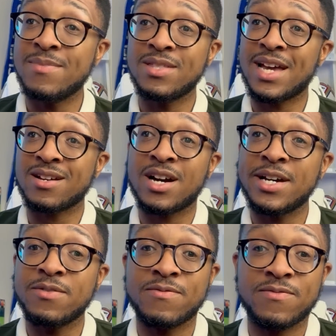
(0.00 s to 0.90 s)
then that
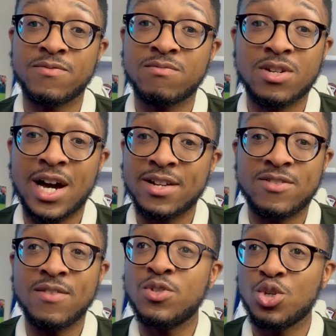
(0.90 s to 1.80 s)
kind of
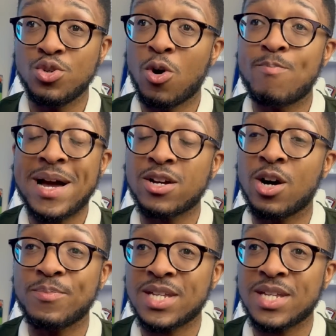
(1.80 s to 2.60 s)
gives you your backup